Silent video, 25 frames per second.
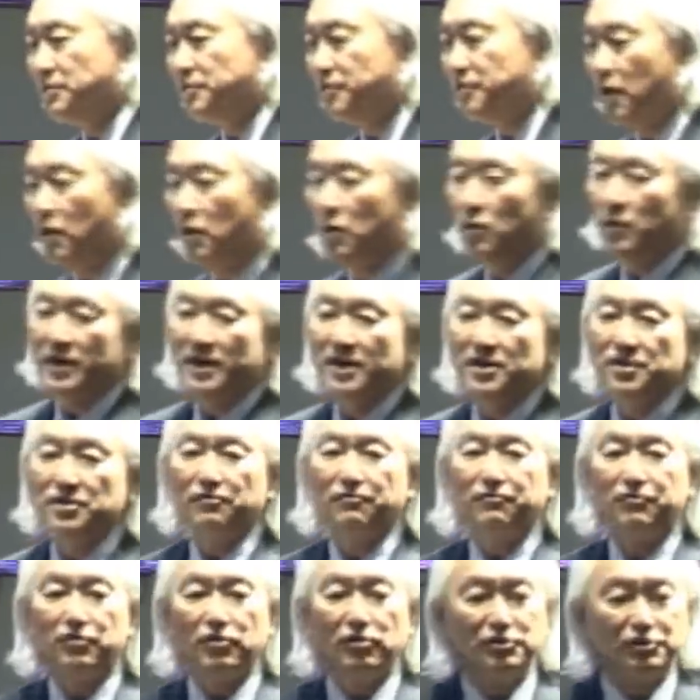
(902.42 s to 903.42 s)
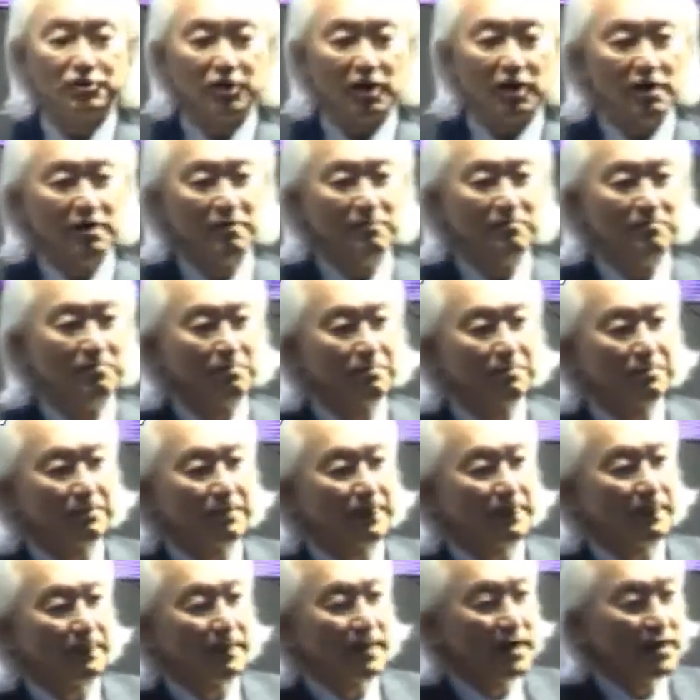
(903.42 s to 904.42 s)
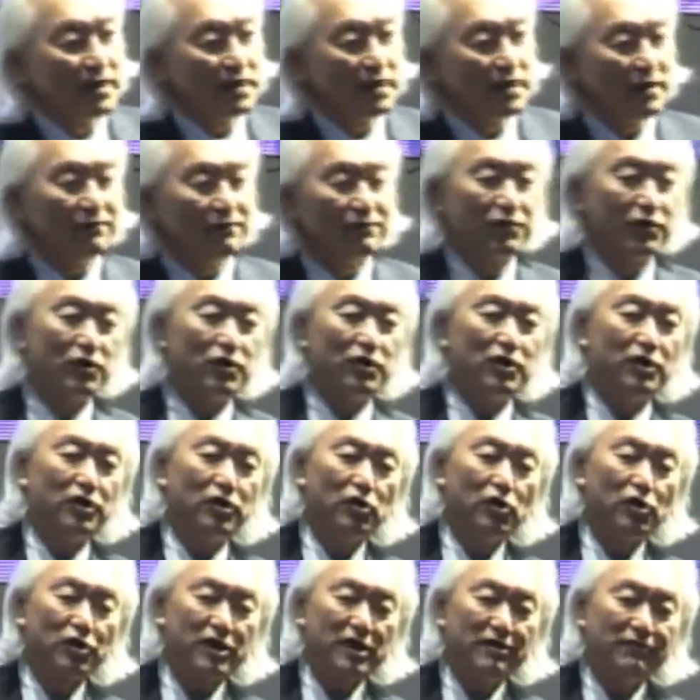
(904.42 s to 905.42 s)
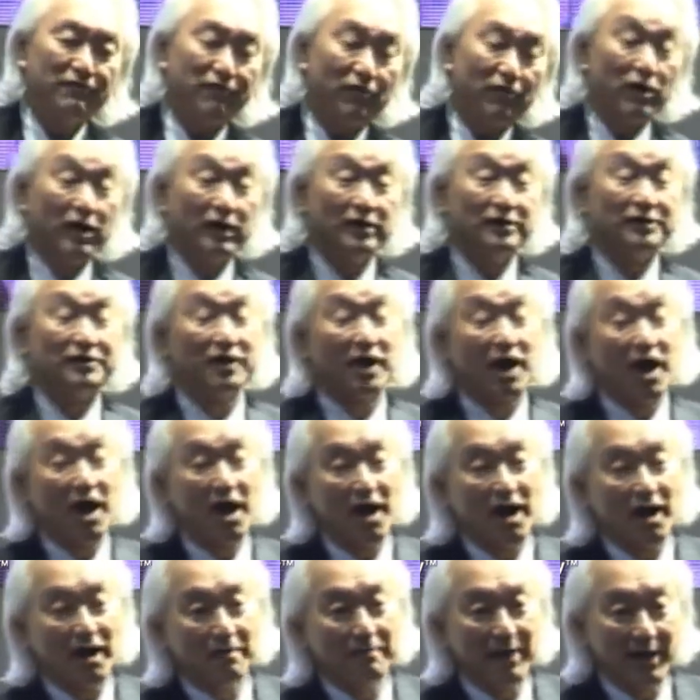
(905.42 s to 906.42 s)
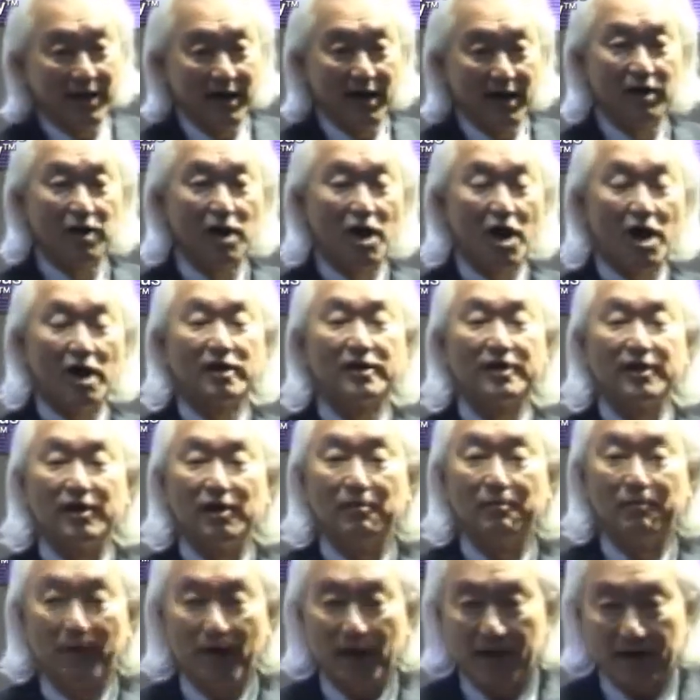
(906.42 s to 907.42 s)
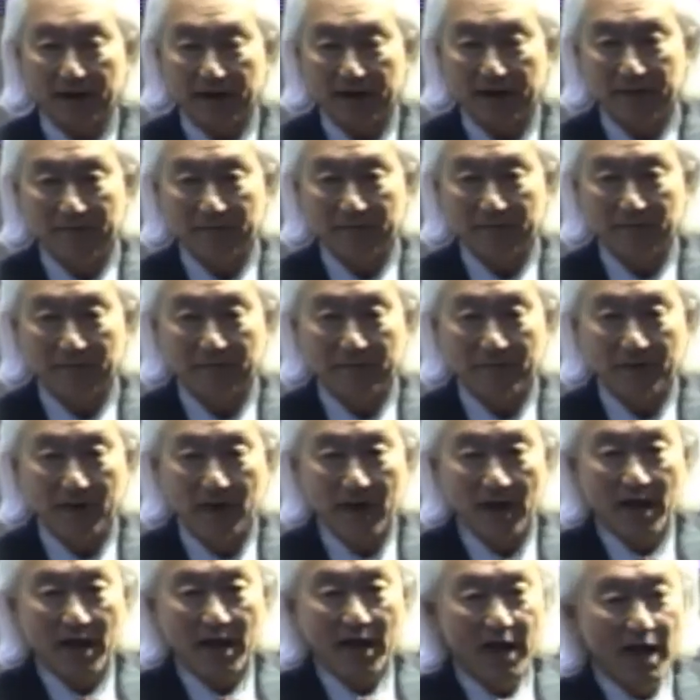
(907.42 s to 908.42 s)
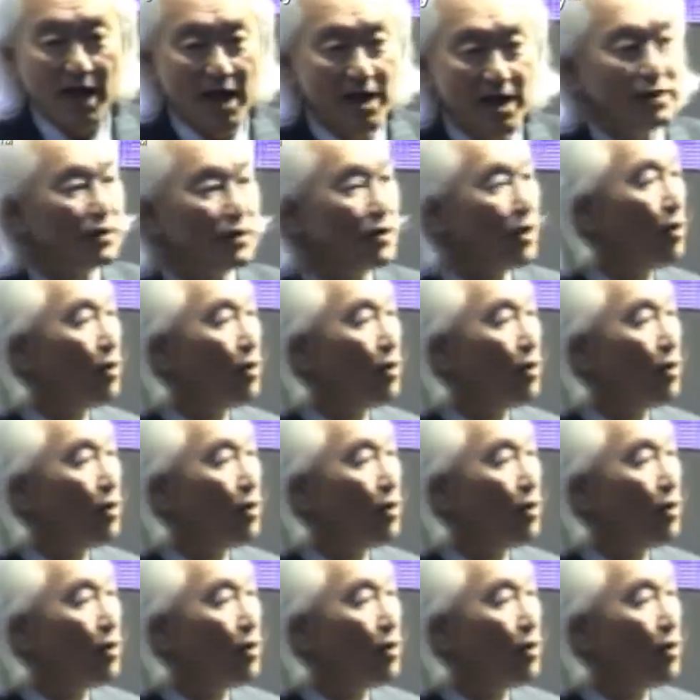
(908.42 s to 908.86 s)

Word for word: So in the future, if you're looking for a job at a cocktail party, and you